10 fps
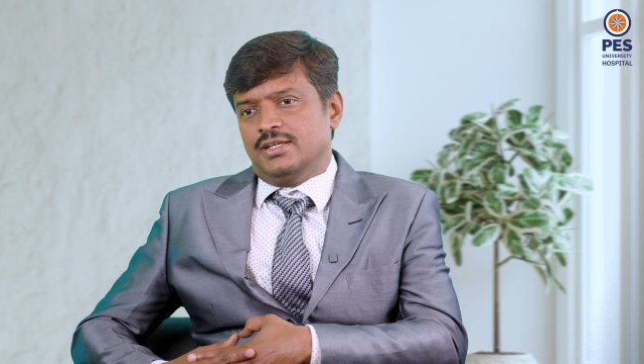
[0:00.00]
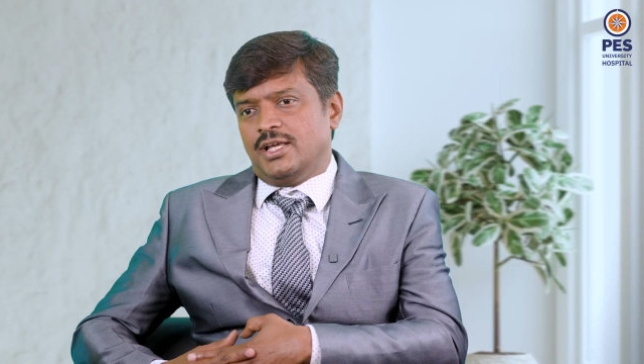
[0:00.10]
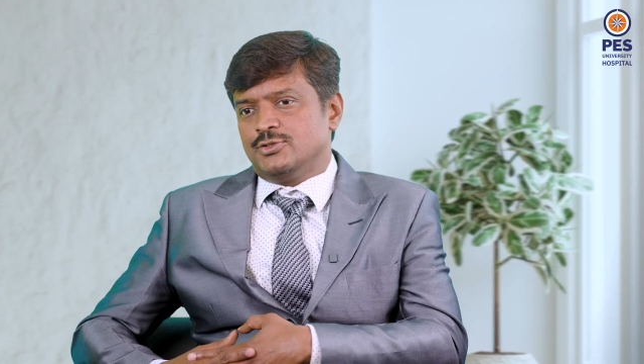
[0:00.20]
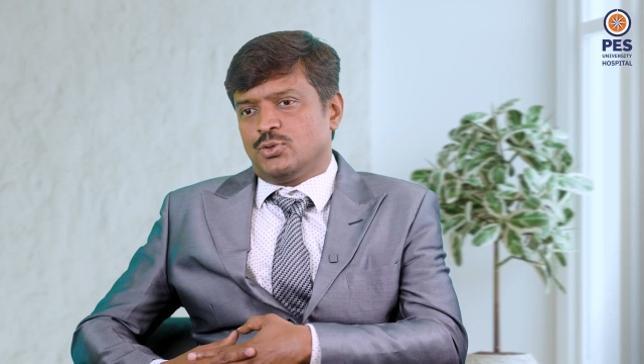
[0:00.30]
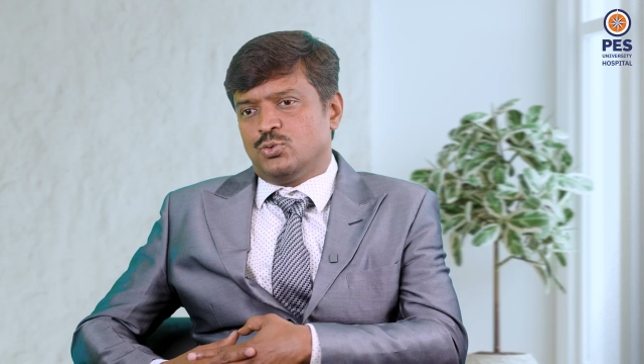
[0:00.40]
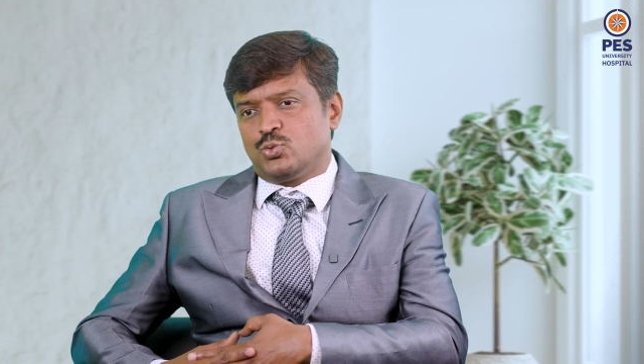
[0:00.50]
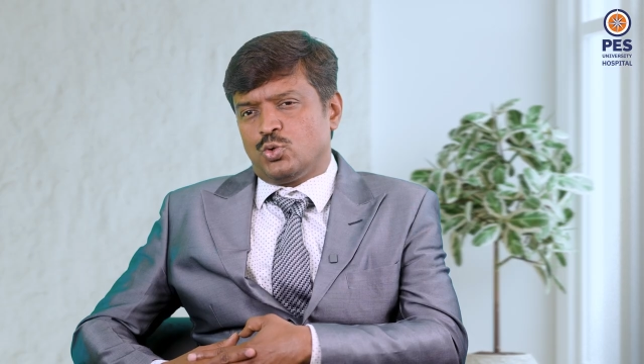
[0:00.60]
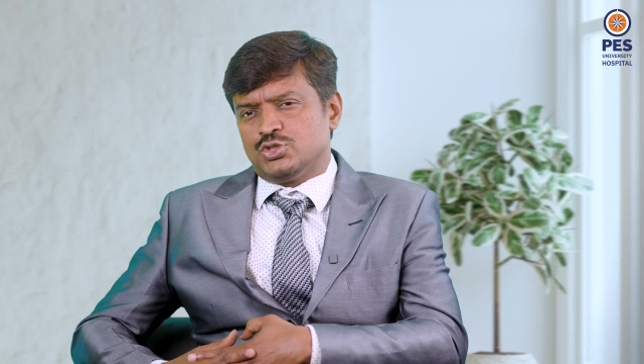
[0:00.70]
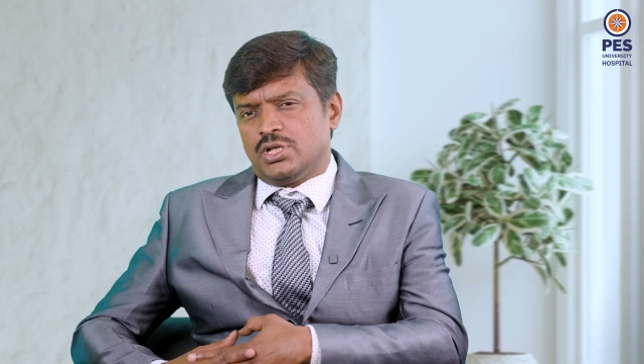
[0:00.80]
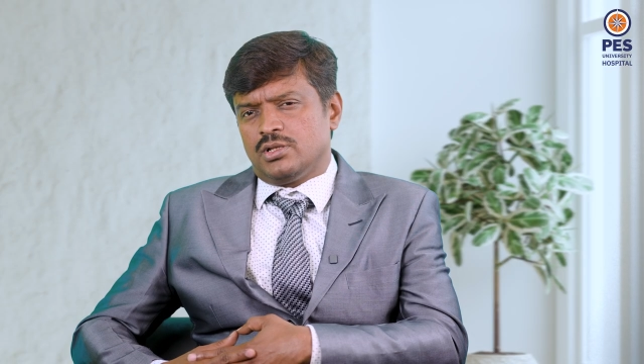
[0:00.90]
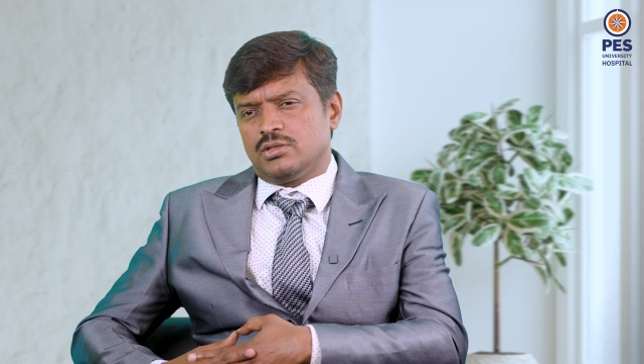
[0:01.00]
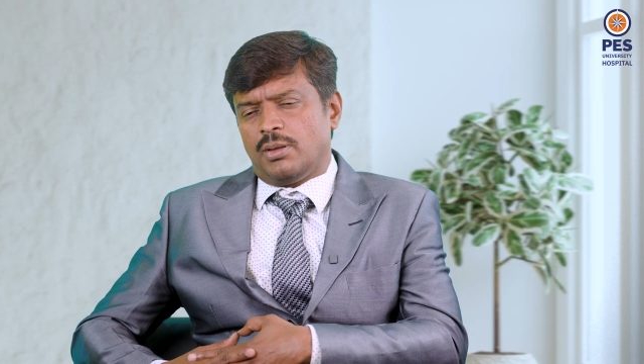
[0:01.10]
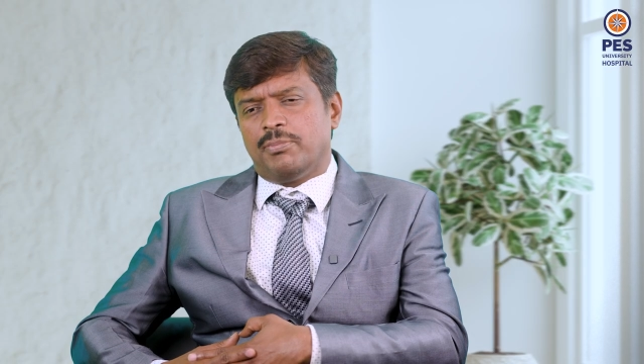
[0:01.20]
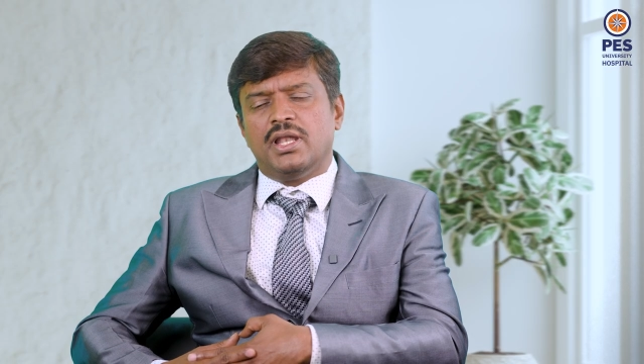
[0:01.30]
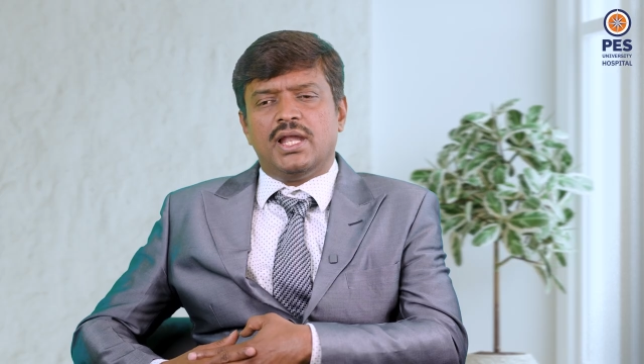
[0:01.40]
Yeah, it's a good question.
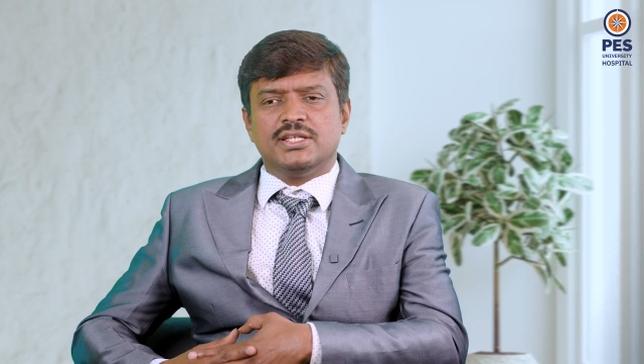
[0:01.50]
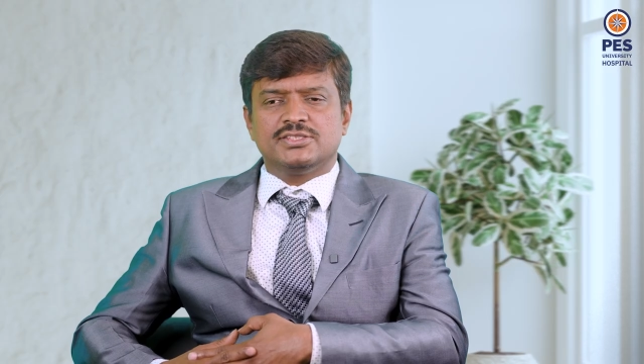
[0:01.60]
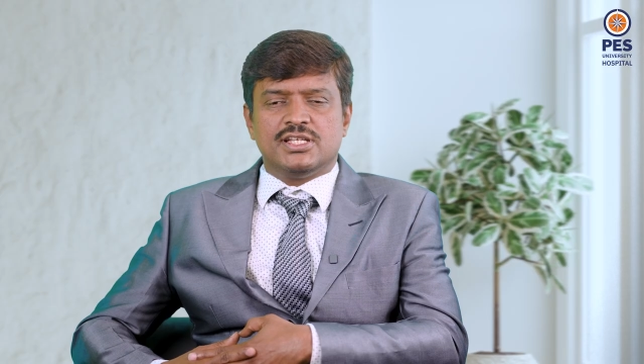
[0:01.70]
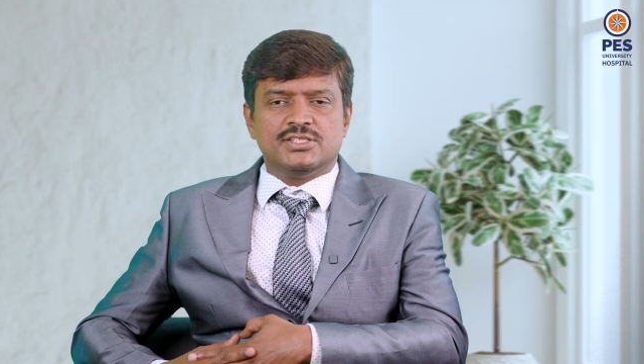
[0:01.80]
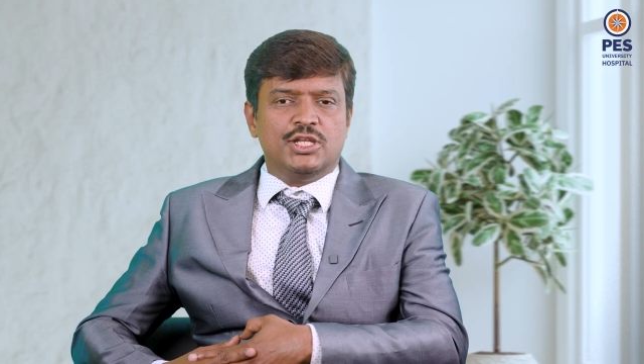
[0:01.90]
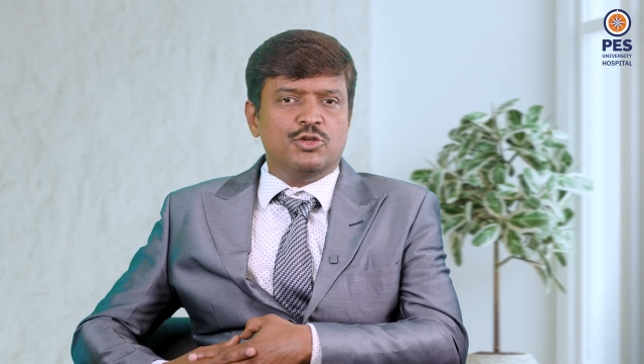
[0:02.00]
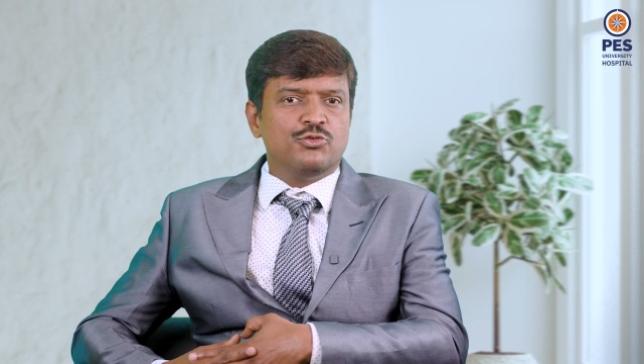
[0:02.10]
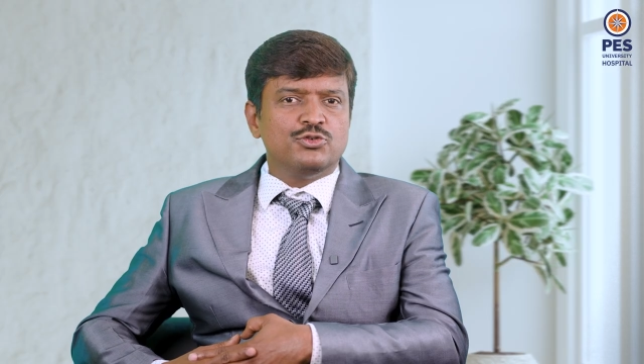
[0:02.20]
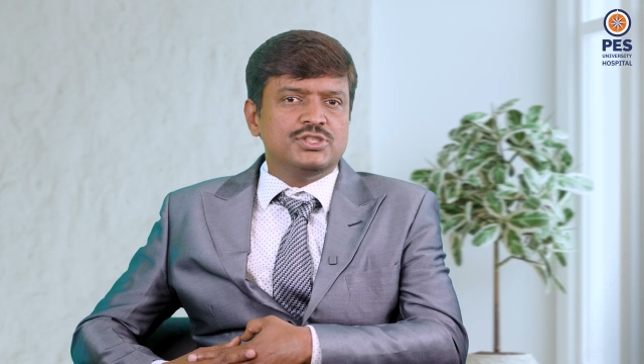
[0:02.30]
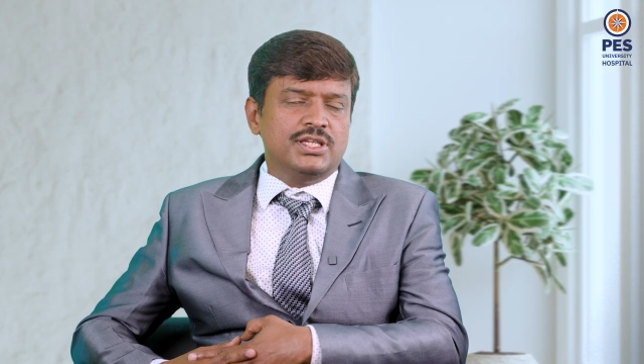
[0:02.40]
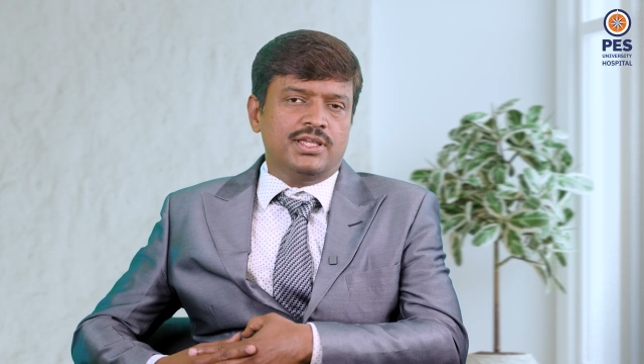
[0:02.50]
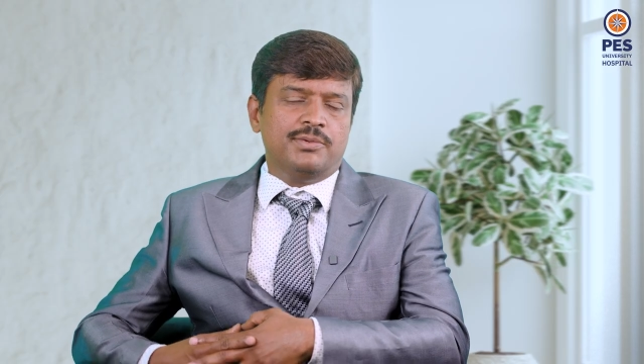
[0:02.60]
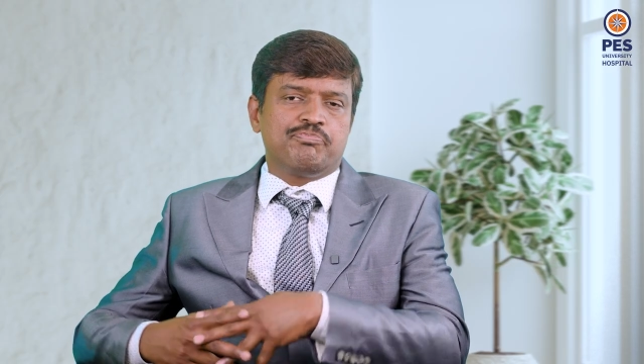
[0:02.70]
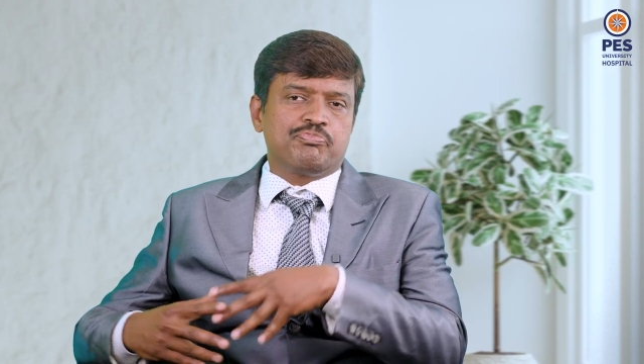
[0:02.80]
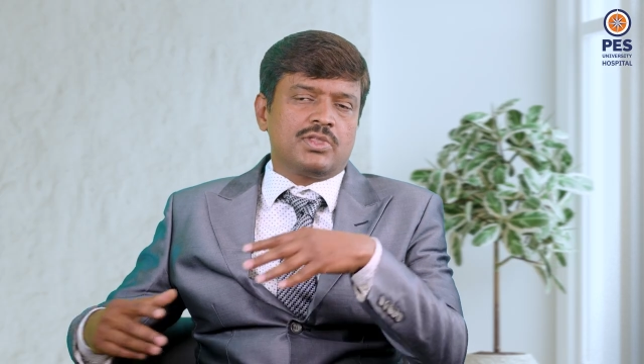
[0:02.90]
The bariatric surgery, if you see,